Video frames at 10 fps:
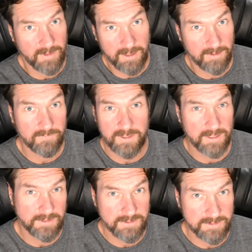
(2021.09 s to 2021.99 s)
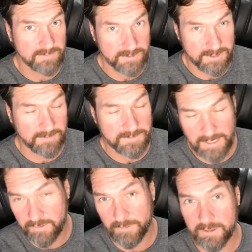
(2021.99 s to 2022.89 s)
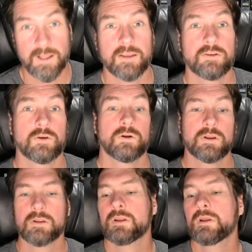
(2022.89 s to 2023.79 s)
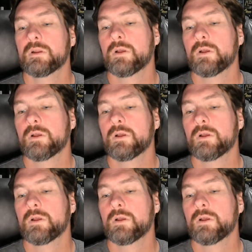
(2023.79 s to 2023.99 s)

NFTs, what's up, Secret, how you doing?